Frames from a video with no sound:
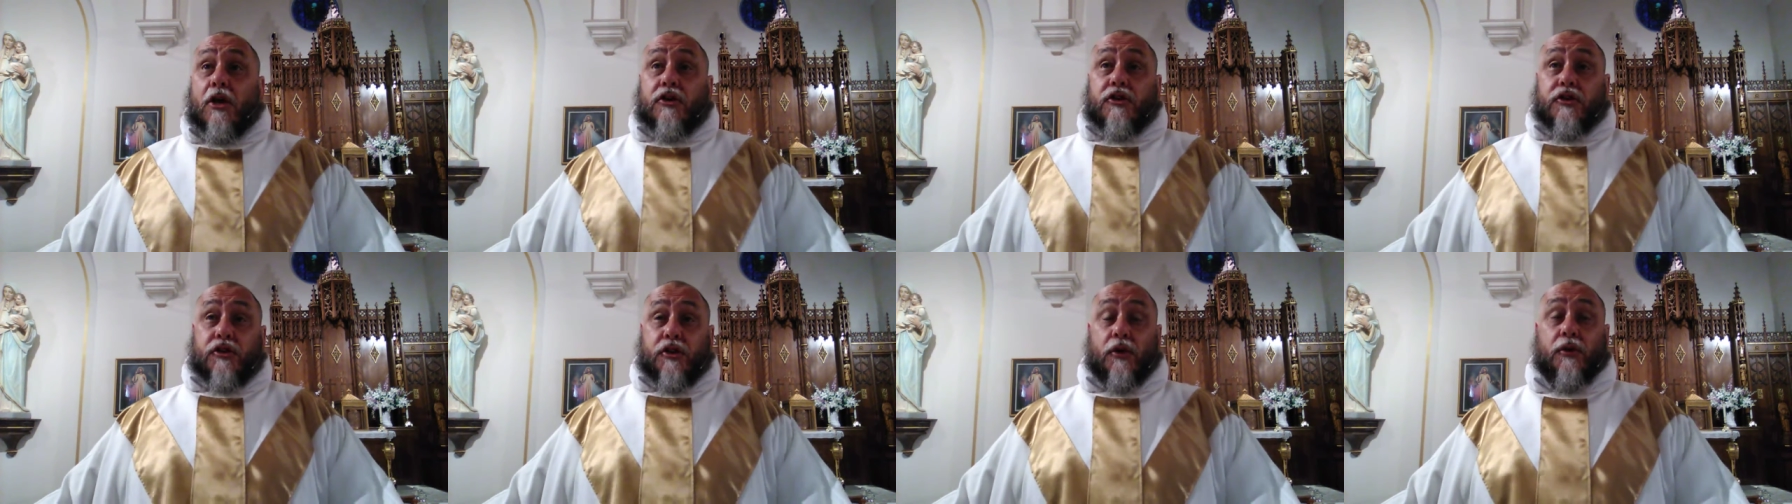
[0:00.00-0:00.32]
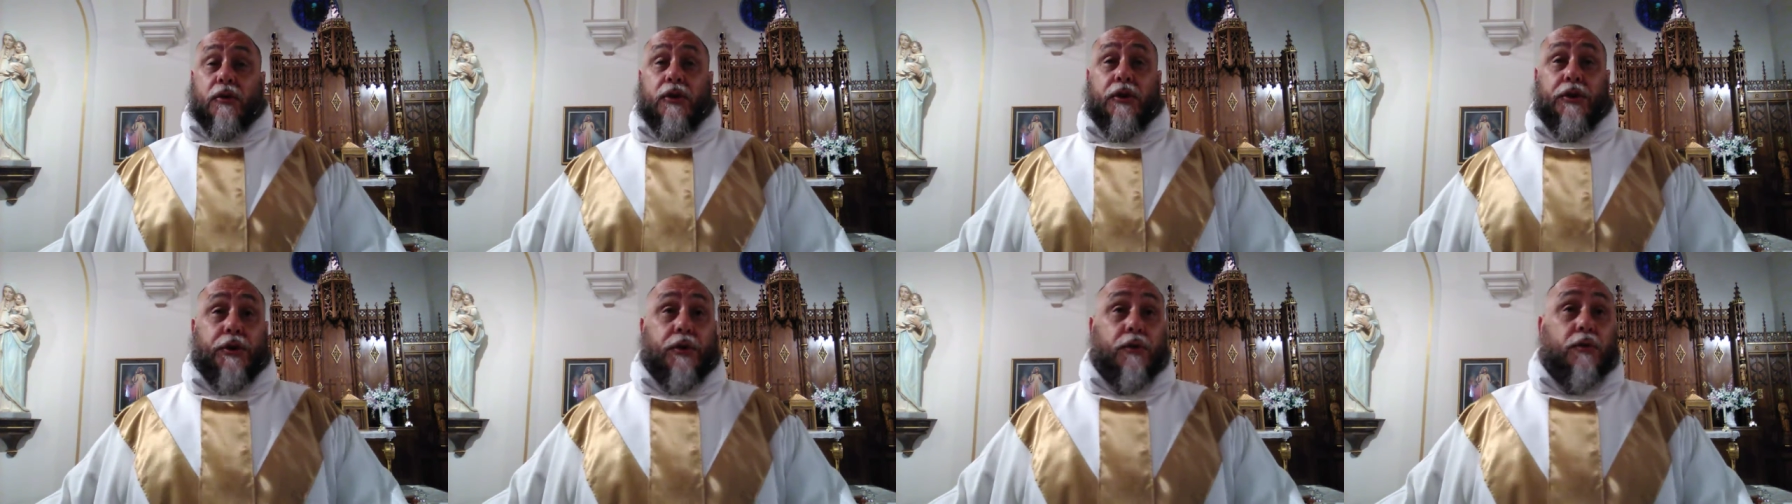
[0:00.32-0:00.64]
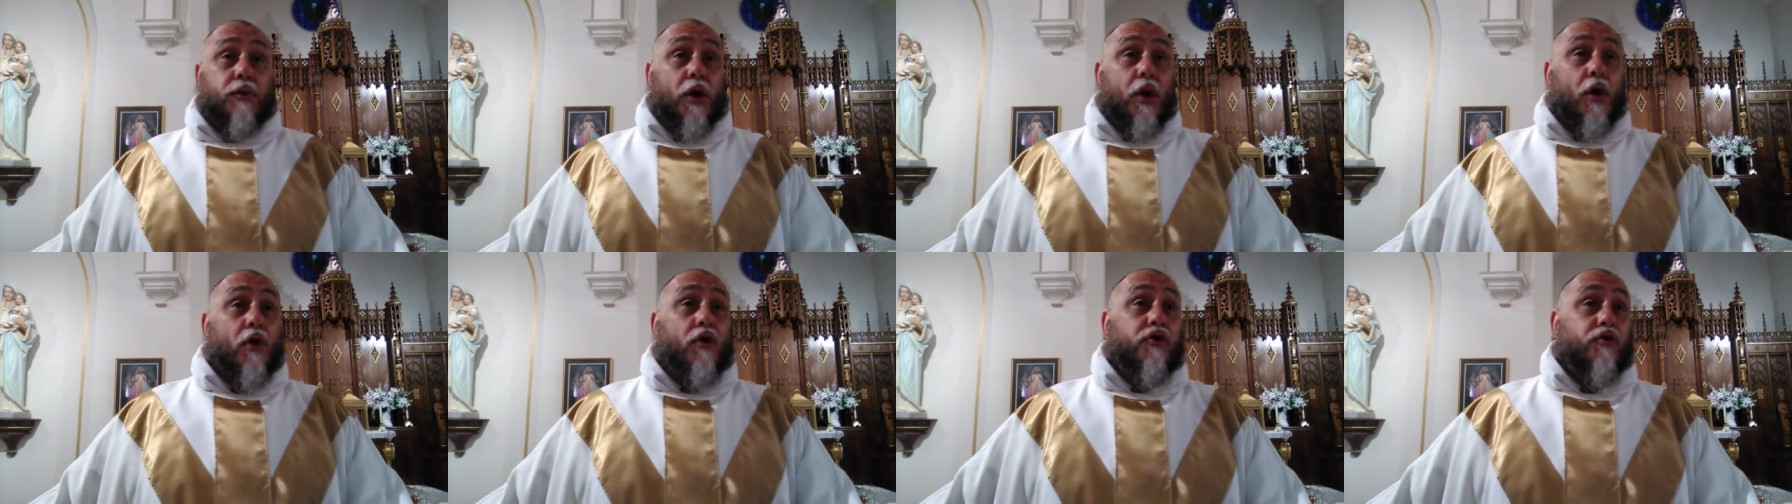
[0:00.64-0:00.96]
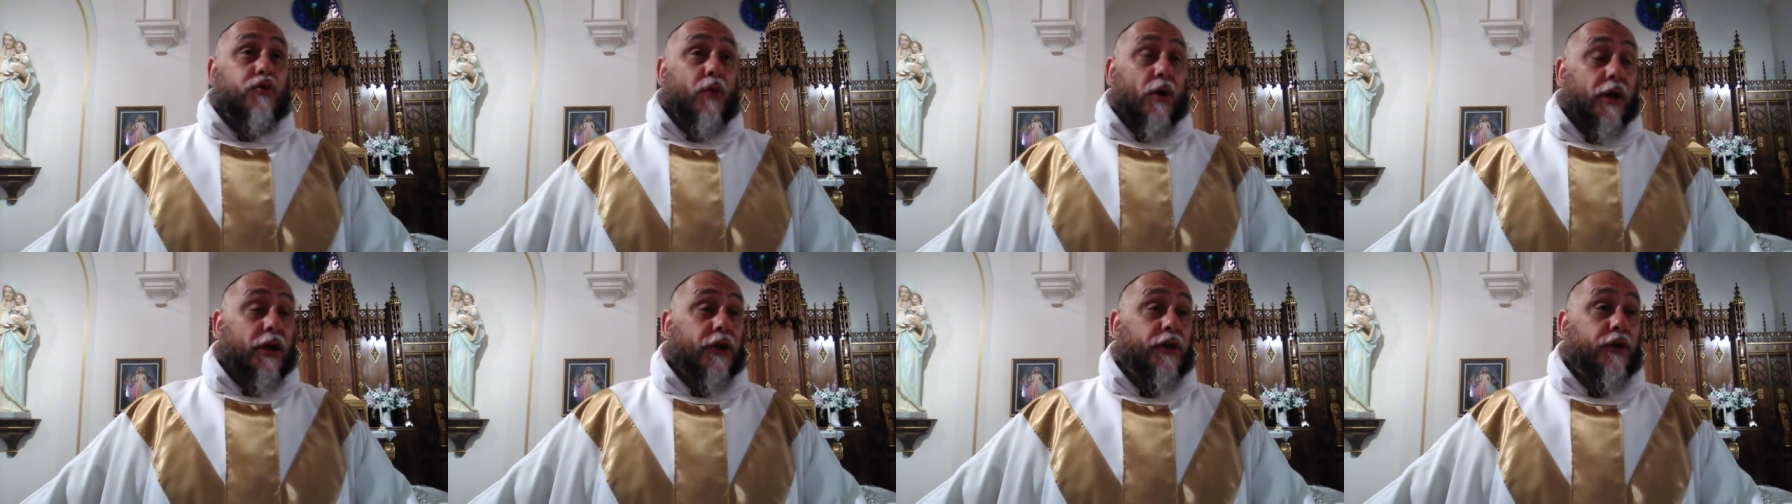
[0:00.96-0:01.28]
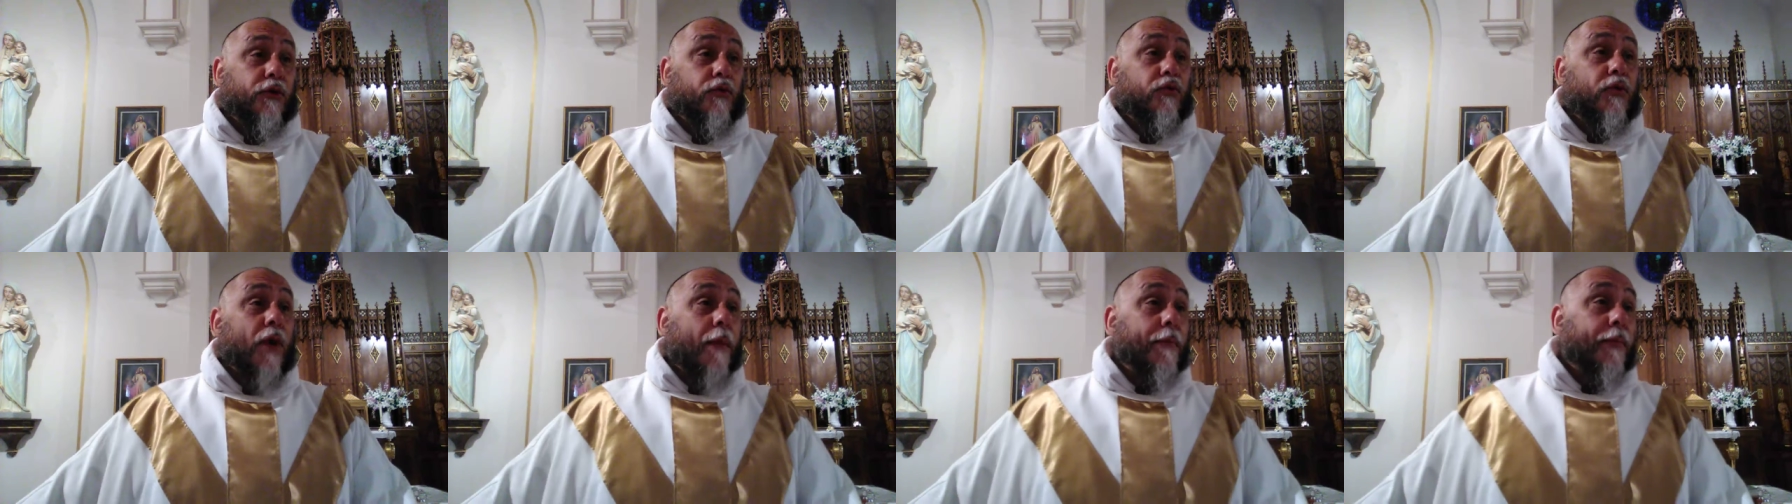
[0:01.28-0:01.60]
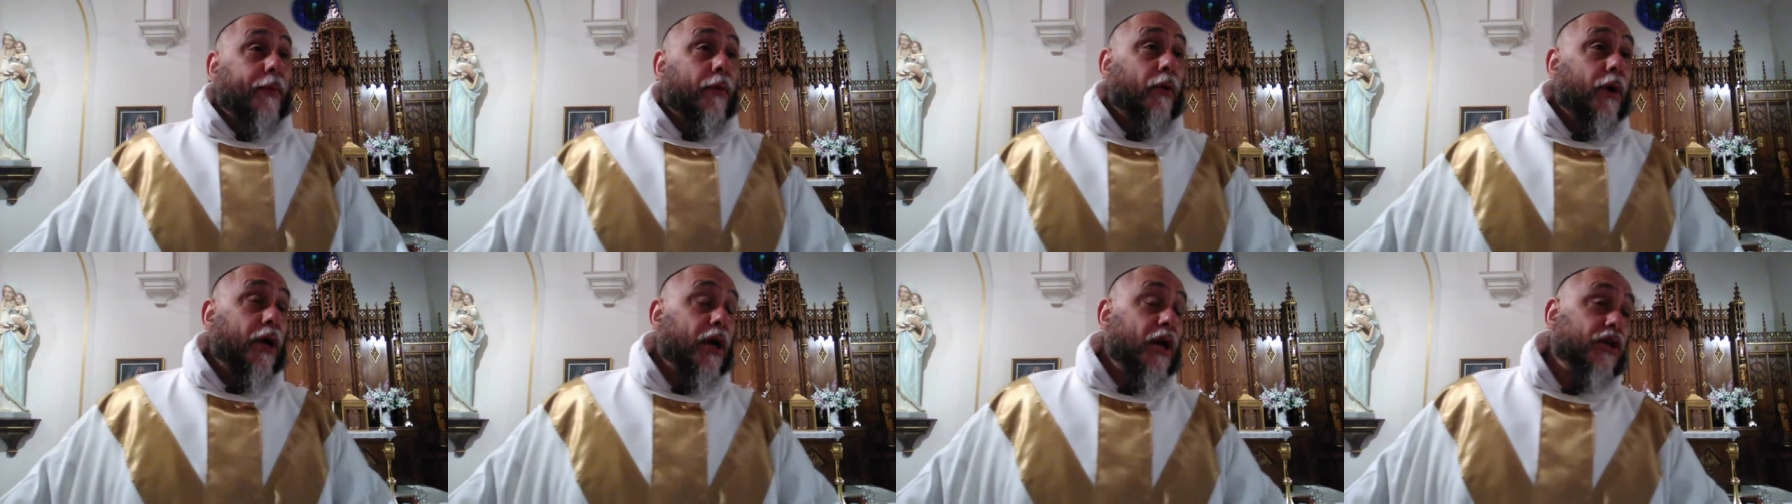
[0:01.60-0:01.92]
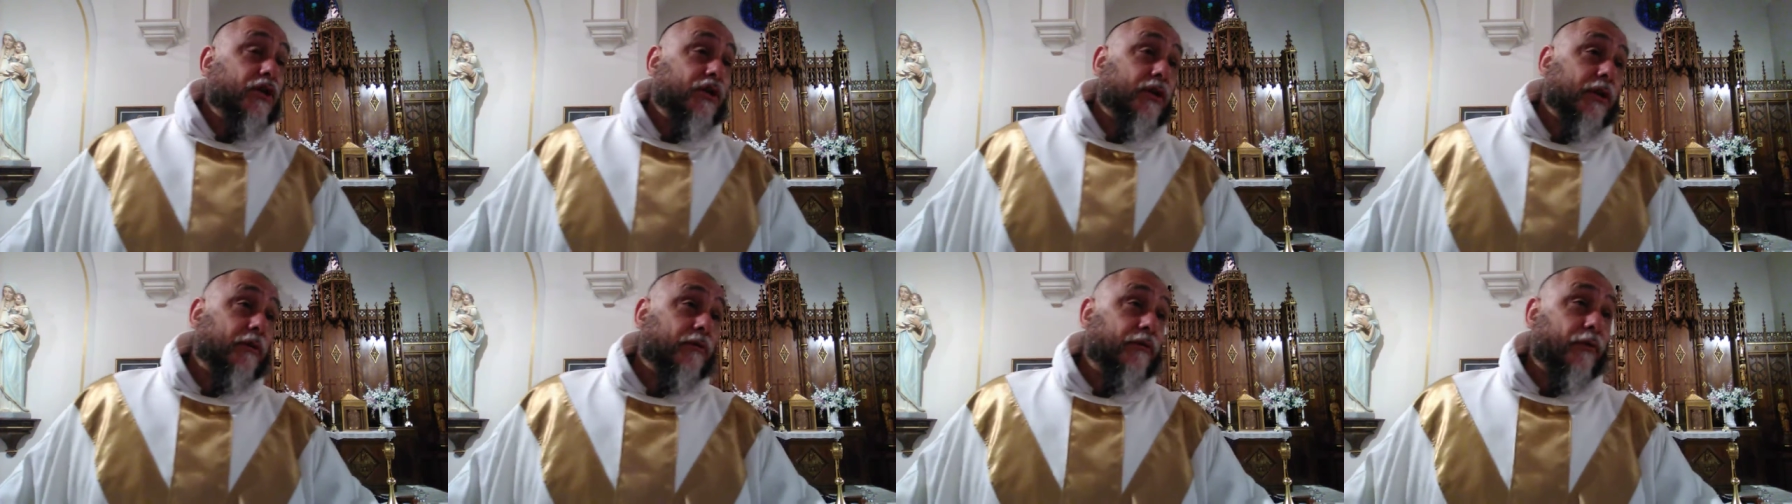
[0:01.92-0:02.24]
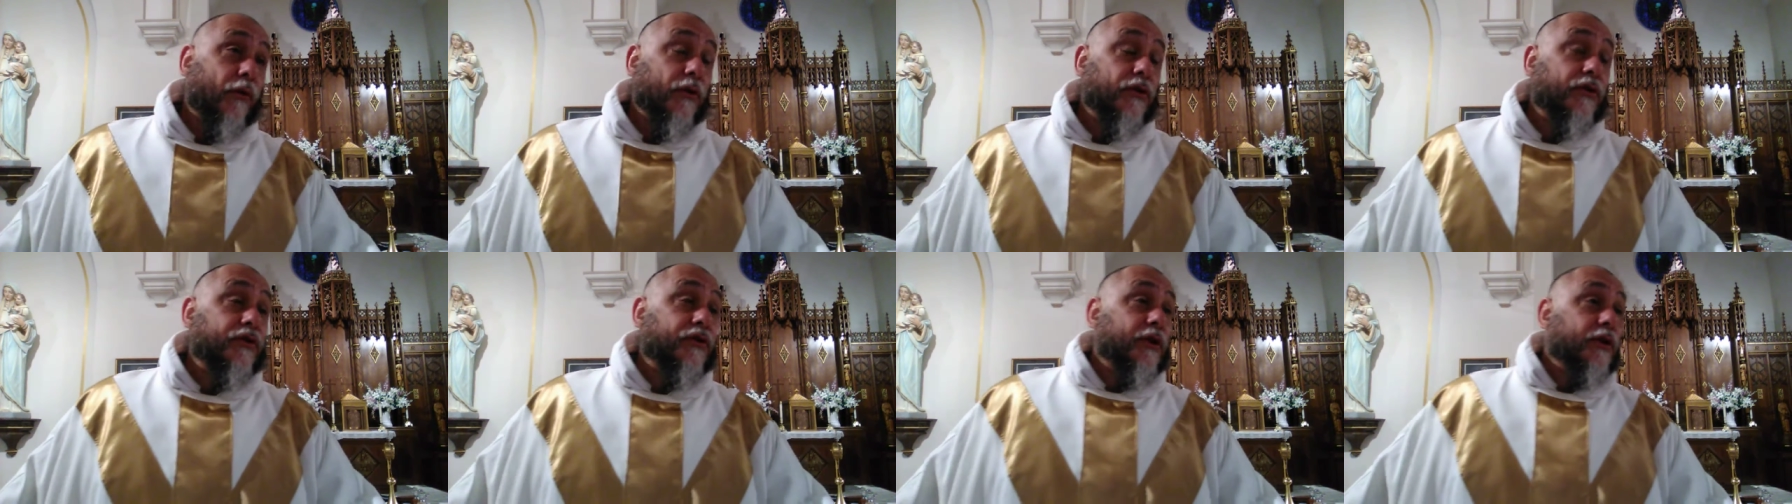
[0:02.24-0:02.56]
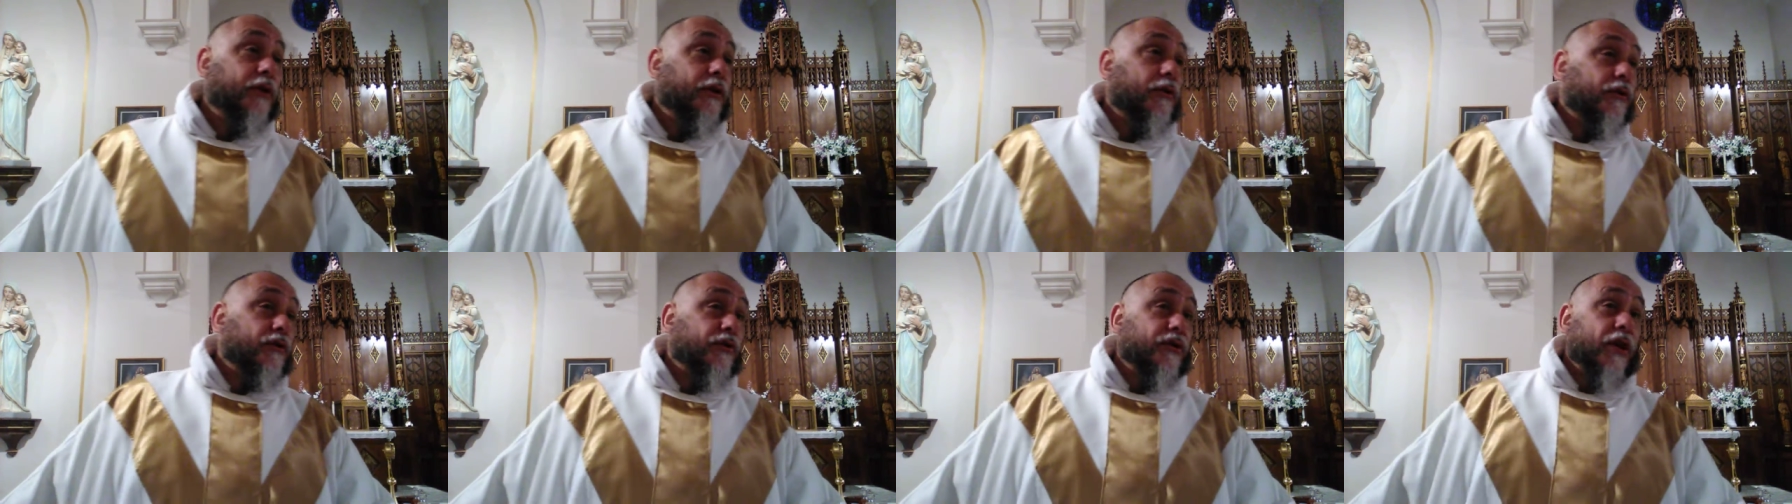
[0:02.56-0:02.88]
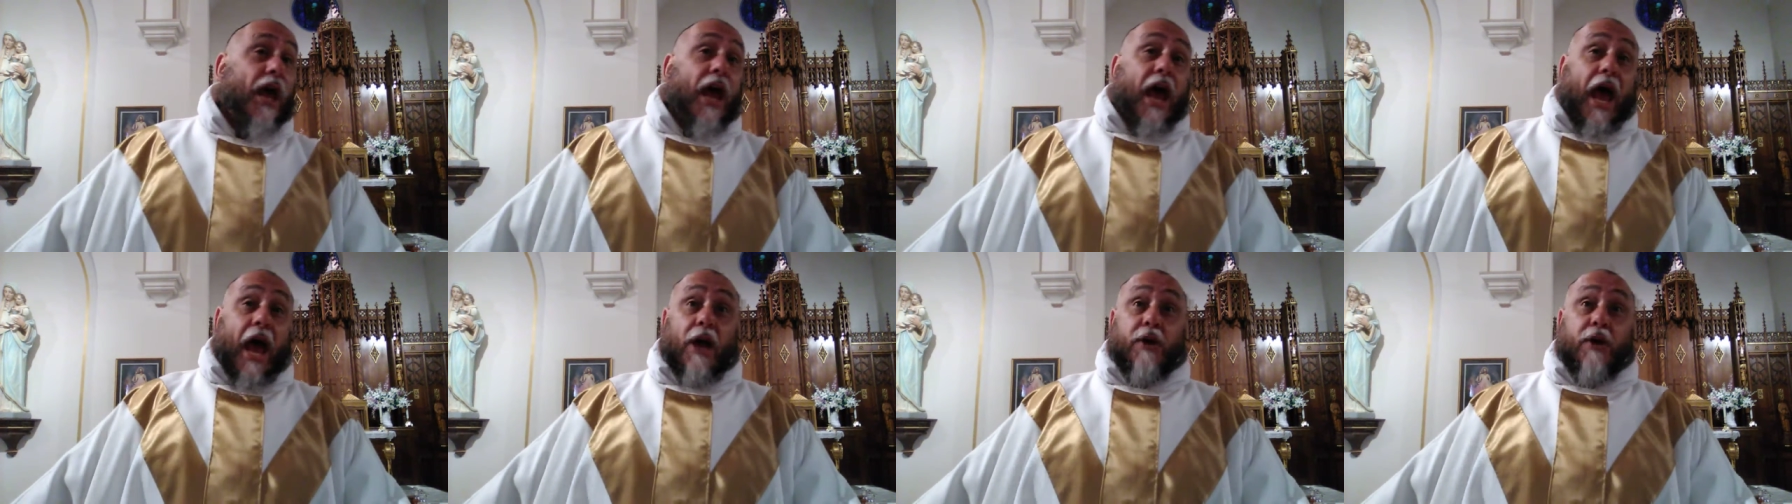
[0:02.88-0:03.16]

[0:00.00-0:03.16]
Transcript: So little Rose wanted to do reparation for sinners